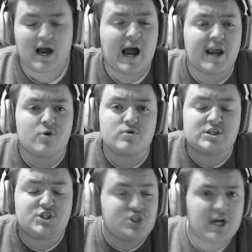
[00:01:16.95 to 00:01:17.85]
I
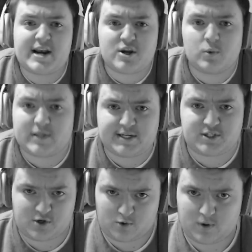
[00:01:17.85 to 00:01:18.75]
genuinely
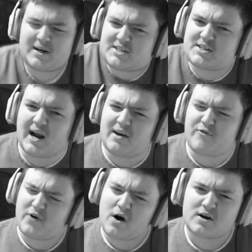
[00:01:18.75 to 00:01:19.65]
do. But it just kind of
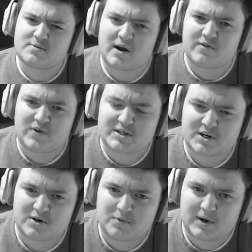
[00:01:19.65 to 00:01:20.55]
fogs my
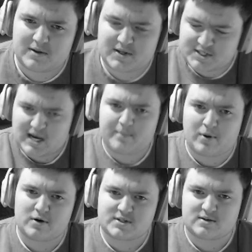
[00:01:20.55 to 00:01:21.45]
vision when the same
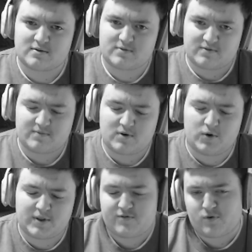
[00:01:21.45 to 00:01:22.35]
person
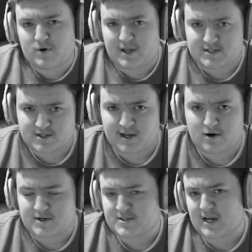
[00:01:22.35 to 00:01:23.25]
only 4 days
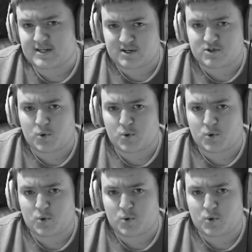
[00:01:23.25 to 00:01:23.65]
later decides to